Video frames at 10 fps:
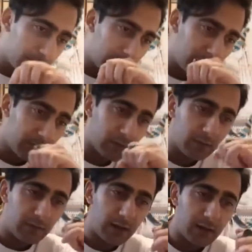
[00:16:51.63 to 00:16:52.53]
So
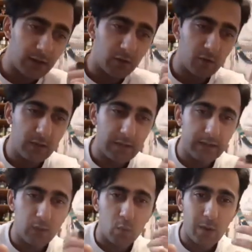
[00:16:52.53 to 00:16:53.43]
dark
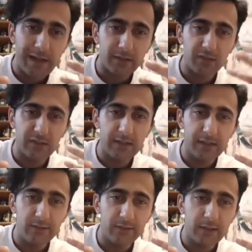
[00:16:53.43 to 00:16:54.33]
green, waxy,
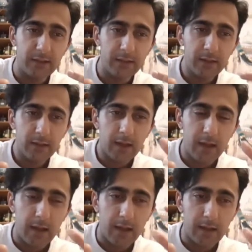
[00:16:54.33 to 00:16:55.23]
leafy
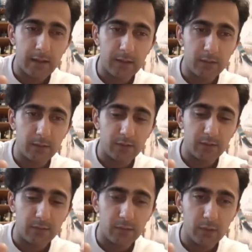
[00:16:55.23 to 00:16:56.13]
notes
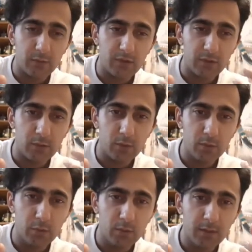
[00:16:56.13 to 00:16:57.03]
of Laotian
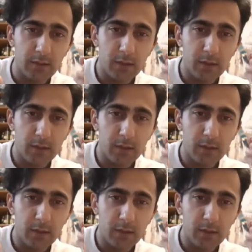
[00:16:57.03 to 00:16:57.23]
oud